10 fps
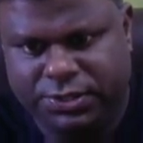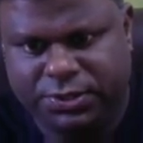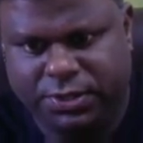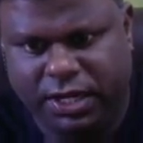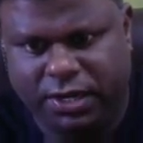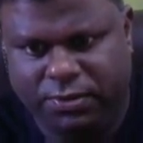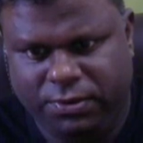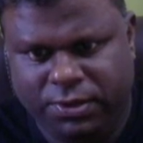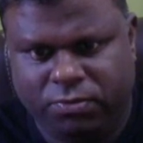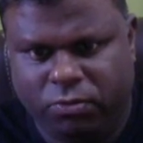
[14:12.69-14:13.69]
So
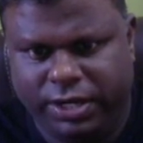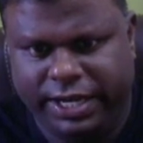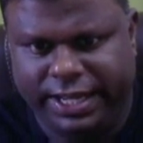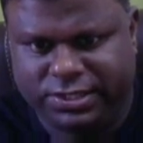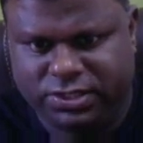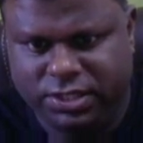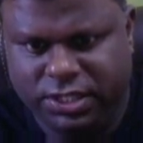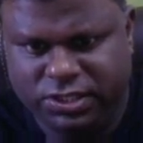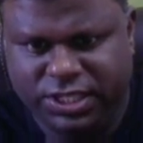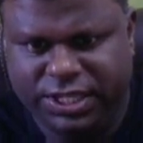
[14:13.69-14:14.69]
now what next?
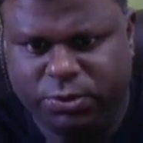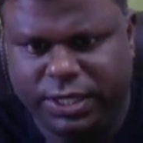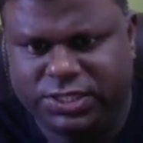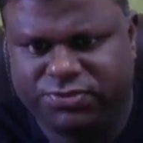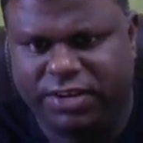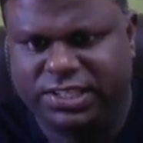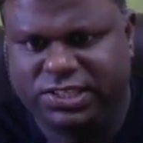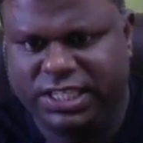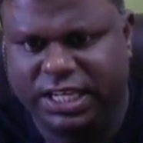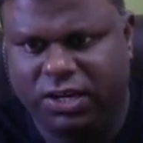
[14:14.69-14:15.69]
This
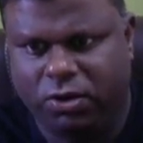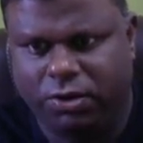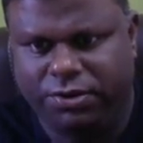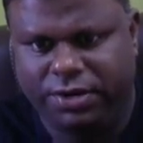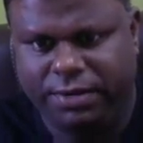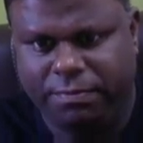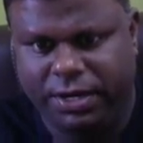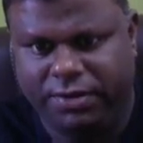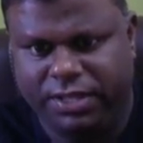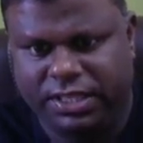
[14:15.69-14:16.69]
C2H5Cl on
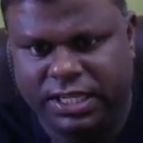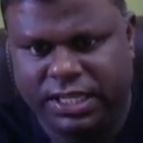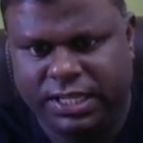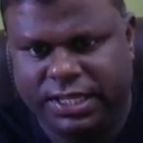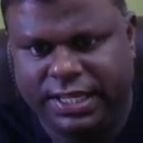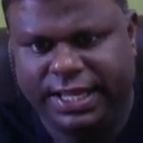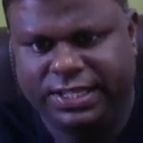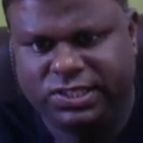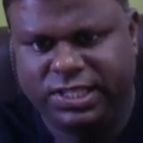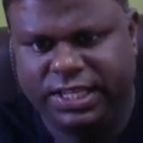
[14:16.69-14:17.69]
treatment with
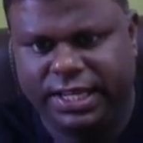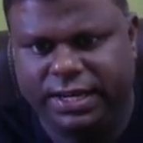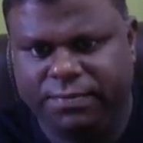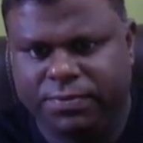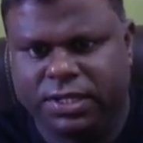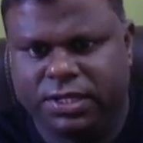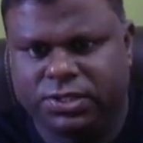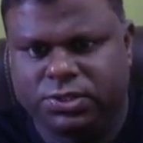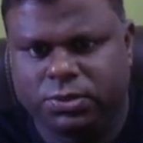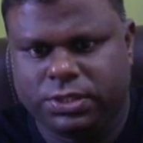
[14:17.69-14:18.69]
KCN.
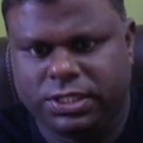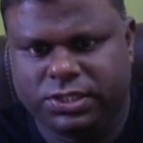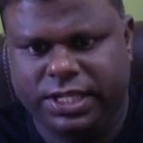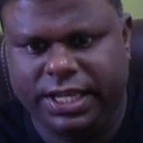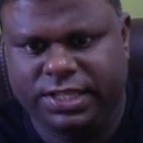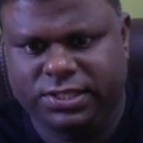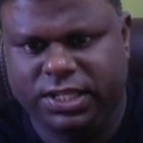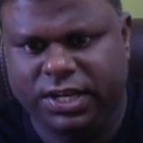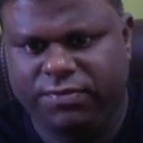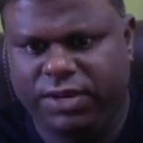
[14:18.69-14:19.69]
So this
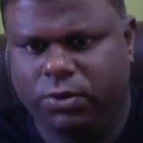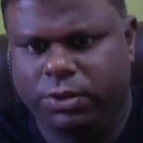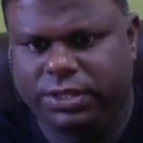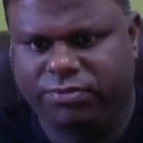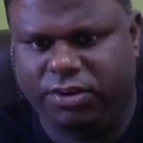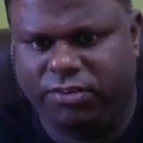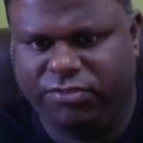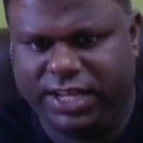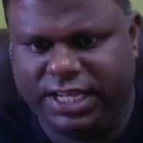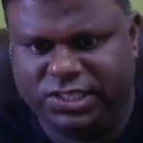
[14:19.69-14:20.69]
KNCl will go in the form
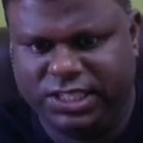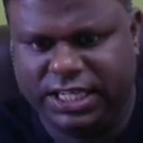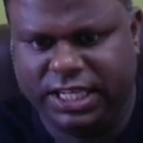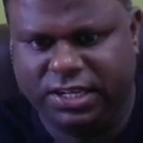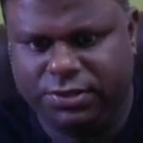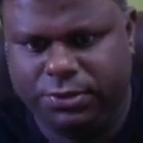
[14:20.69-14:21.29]
of KCl.